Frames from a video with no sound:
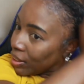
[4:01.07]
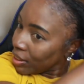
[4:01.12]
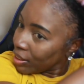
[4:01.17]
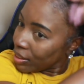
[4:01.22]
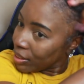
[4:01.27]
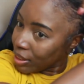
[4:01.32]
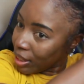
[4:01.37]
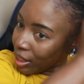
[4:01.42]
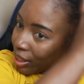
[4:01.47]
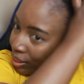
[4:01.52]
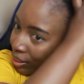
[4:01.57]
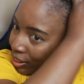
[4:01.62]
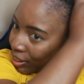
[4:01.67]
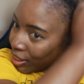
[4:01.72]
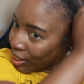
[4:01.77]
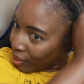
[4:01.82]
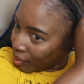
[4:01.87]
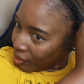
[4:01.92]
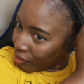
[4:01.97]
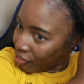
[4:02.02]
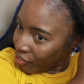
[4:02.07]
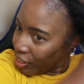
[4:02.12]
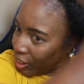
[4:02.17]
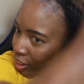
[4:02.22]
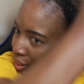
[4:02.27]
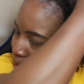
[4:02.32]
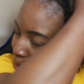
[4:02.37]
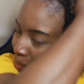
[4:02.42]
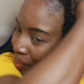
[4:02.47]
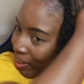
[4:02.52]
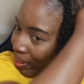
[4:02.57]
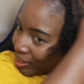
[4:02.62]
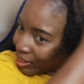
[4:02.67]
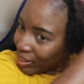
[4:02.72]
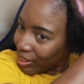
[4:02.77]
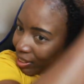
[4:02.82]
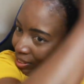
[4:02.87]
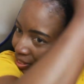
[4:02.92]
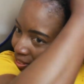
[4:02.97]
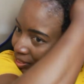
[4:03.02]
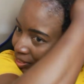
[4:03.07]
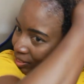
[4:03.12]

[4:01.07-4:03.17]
exactly how to feel about it.